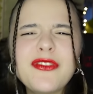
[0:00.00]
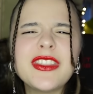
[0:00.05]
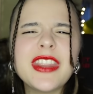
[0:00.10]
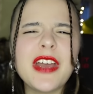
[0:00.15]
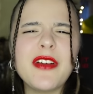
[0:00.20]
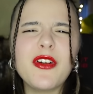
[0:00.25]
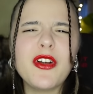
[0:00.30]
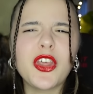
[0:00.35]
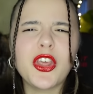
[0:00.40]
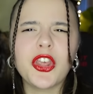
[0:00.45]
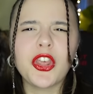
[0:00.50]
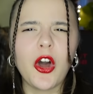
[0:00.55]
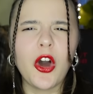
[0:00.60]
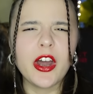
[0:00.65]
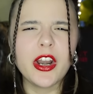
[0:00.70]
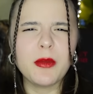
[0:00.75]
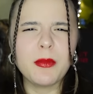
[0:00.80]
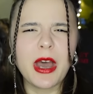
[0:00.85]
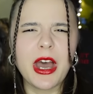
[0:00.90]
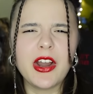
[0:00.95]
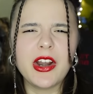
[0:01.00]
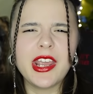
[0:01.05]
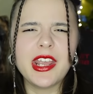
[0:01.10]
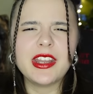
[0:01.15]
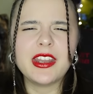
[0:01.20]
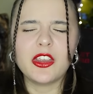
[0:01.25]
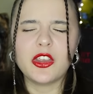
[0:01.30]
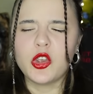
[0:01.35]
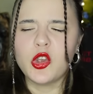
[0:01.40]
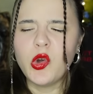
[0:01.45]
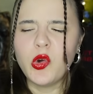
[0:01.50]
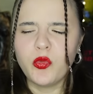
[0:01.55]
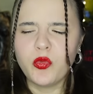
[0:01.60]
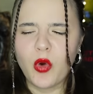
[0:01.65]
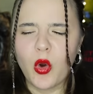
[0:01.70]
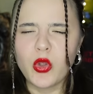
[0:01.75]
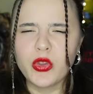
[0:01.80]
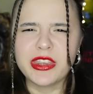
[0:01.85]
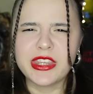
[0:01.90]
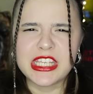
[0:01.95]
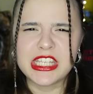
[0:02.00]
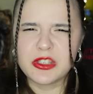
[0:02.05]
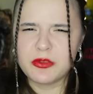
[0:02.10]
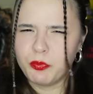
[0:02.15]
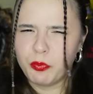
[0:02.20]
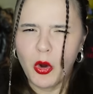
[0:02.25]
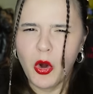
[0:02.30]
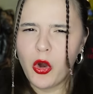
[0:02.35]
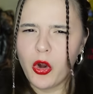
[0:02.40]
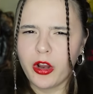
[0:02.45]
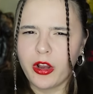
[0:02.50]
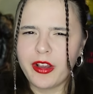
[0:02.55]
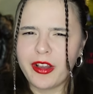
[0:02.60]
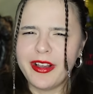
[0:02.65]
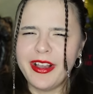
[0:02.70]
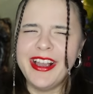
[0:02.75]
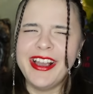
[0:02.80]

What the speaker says: have never thought about it. You wrote this book. You